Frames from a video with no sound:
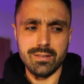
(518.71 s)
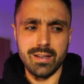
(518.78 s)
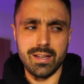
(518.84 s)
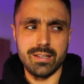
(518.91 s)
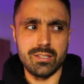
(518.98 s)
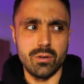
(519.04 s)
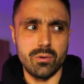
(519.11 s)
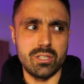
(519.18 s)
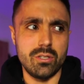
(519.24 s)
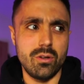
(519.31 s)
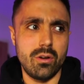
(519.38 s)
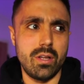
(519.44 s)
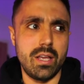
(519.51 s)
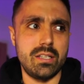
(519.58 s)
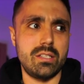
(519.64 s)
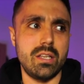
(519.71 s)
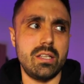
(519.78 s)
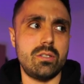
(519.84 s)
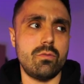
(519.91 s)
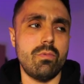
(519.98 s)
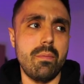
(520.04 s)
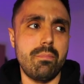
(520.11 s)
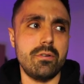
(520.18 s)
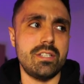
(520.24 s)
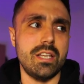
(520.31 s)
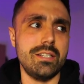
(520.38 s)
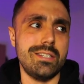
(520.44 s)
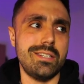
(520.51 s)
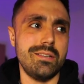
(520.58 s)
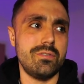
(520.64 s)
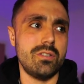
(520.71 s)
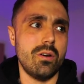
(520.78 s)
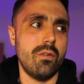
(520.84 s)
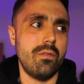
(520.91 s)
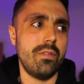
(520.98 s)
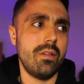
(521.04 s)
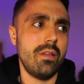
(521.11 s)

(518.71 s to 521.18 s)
and so it's not it's it's representatives no, no, of.